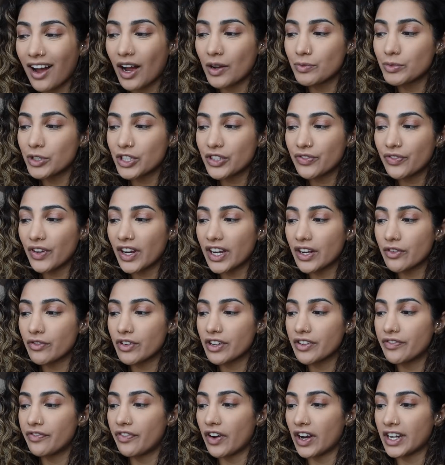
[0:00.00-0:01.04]
I'm just feeling
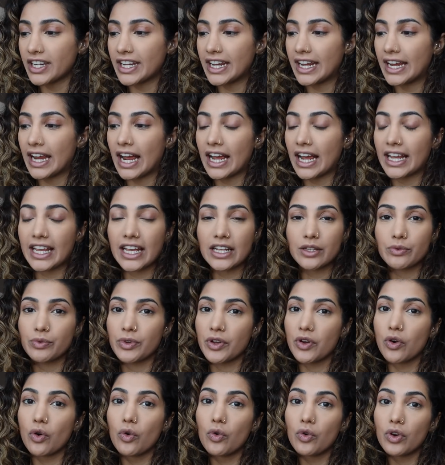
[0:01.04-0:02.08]
really funny. I guess we
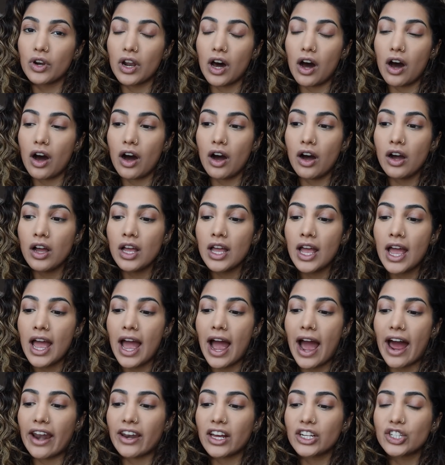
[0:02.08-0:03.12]
all are.
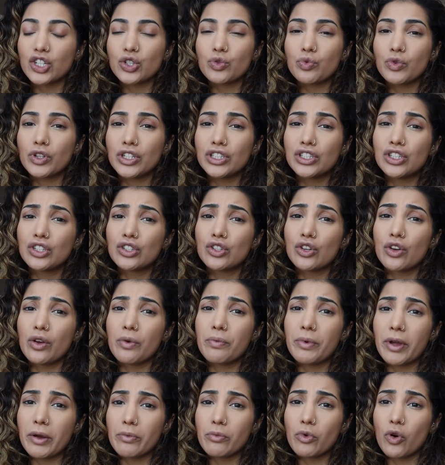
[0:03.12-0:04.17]
And I just wanted to do a
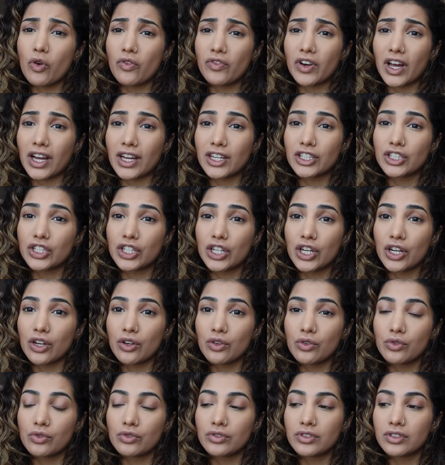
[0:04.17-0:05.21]
bit more of like a
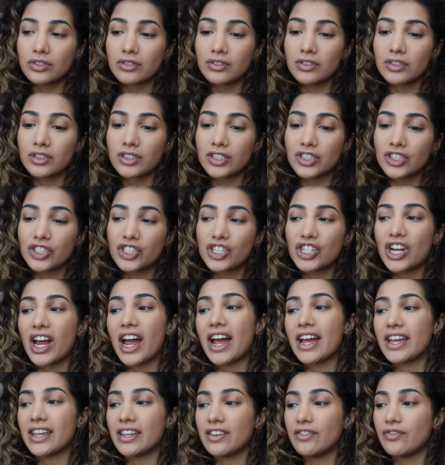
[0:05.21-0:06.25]
chilled,
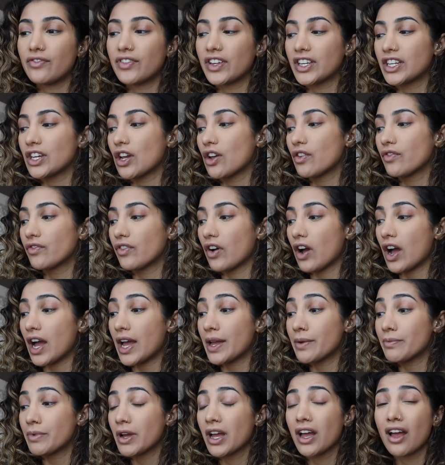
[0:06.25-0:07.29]
chatty video
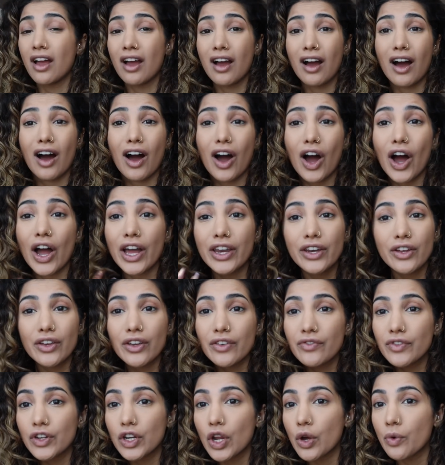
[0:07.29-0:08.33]
vibe. I don't
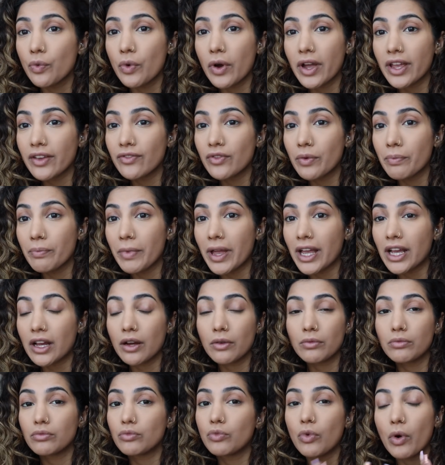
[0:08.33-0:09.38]
even know what
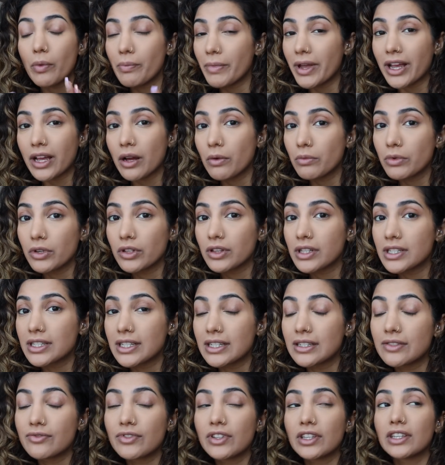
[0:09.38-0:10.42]
makeup look this
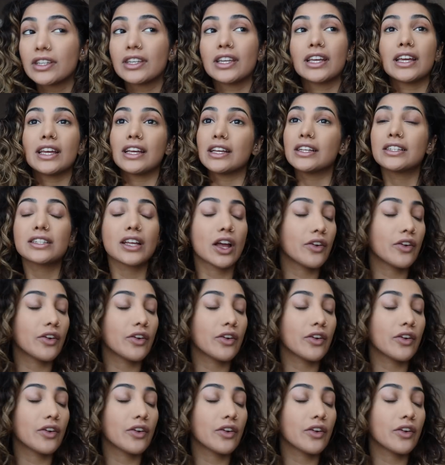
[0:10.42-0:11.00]
even is.